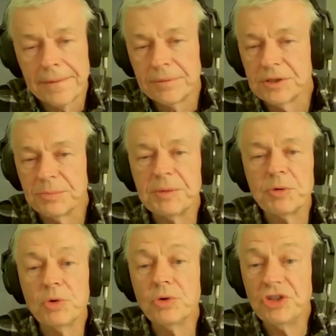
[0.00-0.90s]
But the
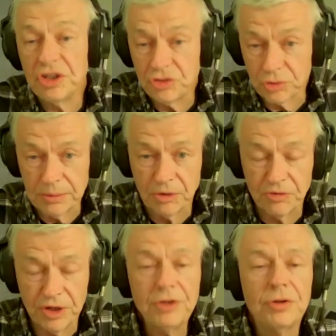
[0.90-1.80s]
people who did dream of
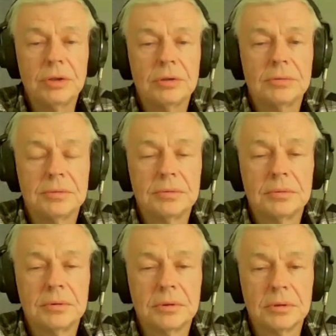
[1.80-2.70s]
it
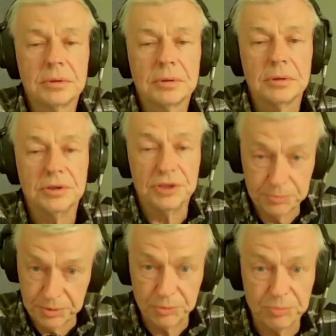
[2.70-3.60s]
did
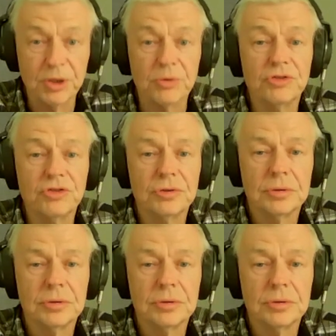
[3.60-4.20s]
build boats.